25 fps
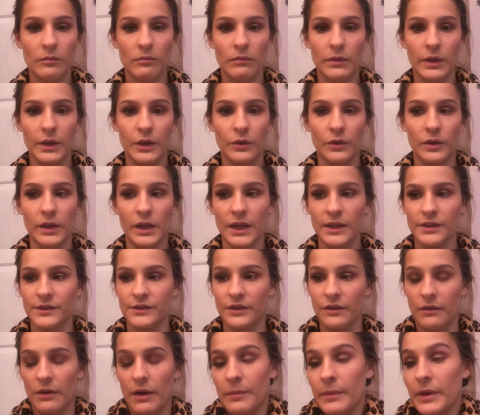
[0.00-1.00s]
be doing that.
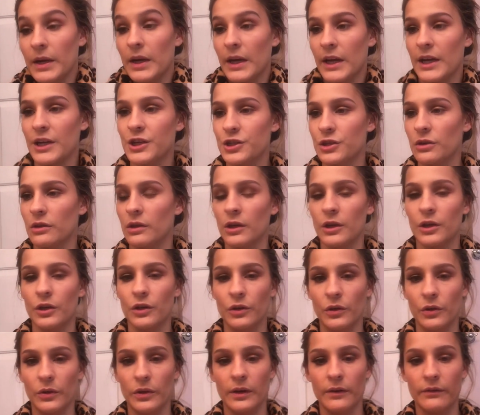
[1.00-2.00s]
So I mean, I guess you could. You
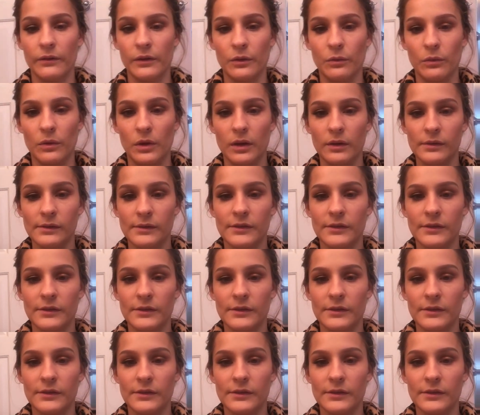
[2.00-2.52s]
can do whatever you want.